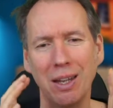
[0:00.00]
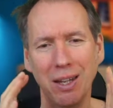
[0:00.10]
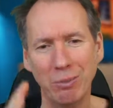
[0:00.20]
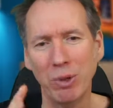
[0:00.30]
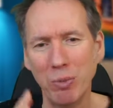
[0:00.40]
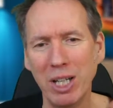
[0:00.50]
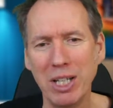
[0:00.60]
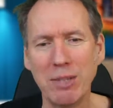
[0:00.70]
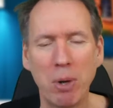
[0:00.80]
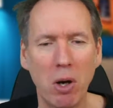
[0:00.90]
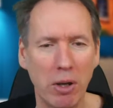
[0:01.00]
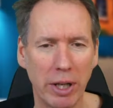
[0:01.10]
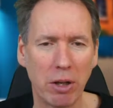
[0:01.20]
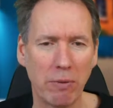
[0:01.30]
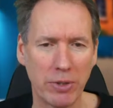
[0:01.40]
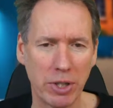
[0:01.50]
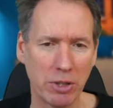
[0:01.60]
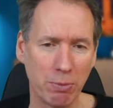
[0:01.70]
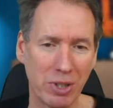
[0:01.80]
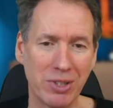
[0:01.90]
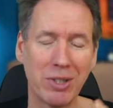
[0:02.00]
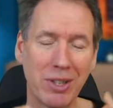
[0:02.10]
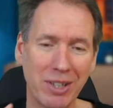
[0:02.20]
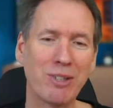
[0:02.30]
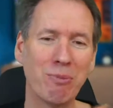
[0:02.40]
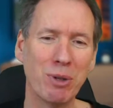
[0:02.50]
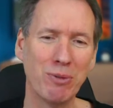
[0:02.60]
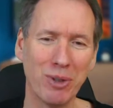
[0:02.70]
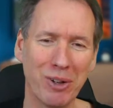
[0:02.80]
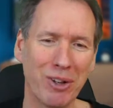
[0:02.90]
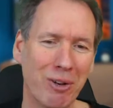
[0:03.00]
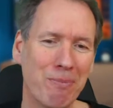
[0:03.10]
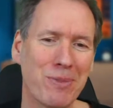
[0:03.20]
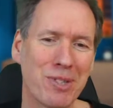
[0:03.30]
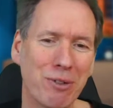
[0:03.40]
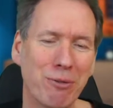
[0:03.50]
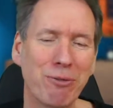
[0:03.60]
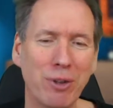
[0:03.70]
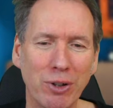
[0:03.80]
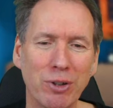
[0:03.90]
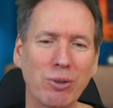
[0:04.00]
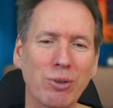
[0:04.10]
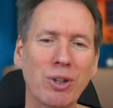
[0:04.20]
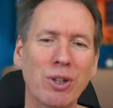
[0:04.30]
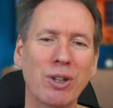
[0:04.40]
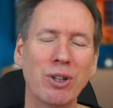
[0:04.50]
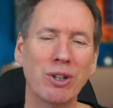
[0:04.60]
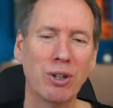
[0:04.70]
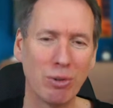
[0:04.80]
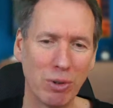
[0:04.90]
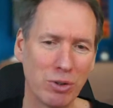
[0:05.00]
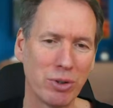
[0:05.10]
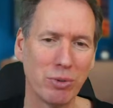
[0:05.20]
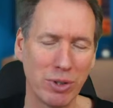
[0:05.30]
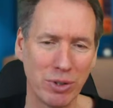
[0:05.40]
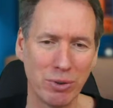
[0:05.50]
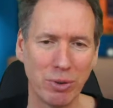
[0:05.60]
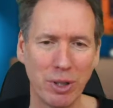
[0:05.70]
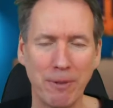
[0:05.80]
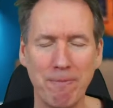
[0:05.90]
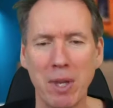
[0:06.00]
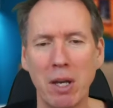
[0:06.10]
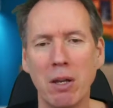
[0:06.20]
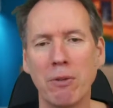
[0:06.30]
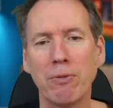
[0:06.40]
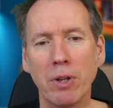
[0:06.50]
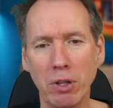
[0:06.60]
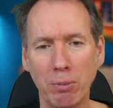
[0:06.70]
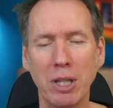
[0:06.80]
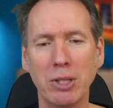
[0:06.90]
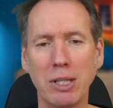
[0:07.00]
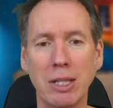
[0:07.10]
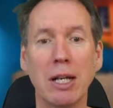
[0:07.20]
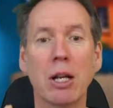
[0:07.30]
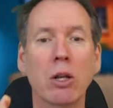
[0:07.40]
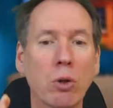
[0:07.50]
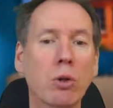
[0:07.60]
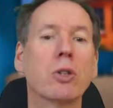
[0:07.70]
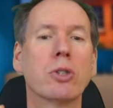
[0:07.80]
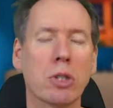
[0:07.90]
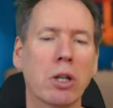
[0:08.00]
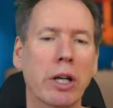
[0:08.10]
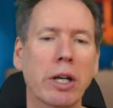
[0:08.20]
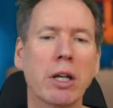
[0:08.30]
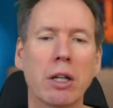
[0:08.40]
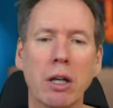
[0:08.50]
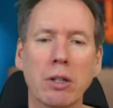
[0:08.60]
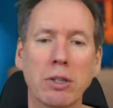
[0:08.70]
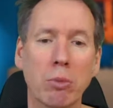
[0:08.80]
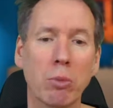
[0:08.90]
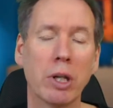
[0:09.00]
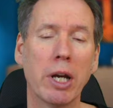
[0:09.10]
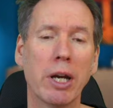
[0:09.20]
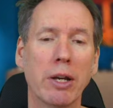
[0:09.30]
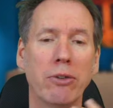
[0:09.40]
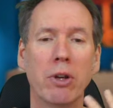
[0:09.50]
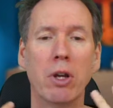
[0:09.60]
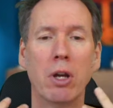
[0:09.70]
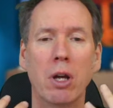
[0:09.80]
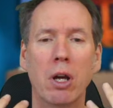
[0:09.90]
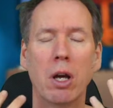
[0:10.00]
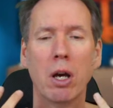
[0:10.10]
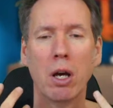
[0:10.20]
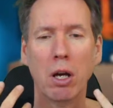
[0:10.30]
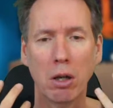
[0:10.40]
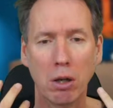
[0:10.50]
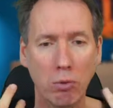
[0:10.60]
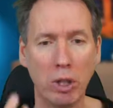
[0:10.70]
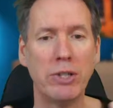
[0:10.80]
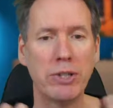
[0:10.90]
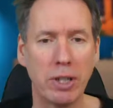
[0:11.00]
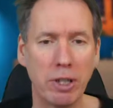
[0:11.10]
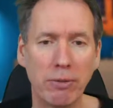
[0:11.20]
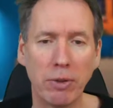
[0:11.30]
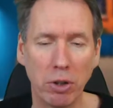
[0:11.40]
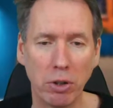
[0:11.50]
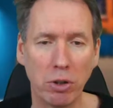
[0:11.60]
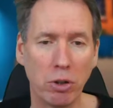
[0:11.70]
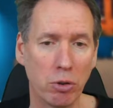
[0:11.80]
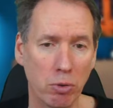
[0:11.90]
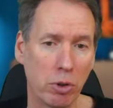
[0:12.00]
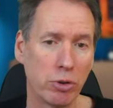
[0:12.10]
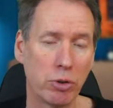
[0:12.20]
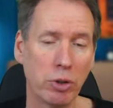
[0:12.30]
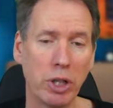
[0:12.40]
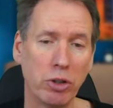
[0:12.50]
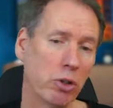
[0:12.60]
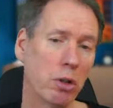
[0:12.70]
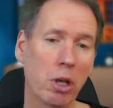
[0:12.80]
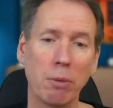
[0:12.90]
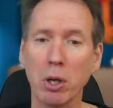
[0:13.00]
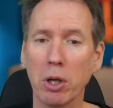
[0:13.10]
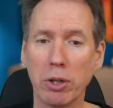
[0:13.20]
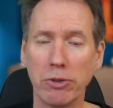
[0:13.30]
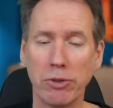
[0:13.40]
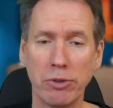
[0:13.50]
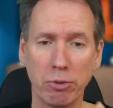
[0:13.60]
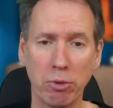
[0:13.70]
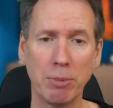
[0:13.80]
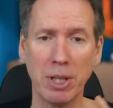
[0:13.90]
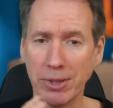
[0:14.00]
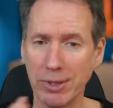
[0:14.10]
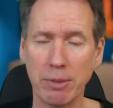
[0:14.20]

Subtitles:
And when we need to part that conversation because things have moved on a lot. So functional neurological disorder fundamentally looks like someone has a really significant neurological issue like Parkinson's or MS. The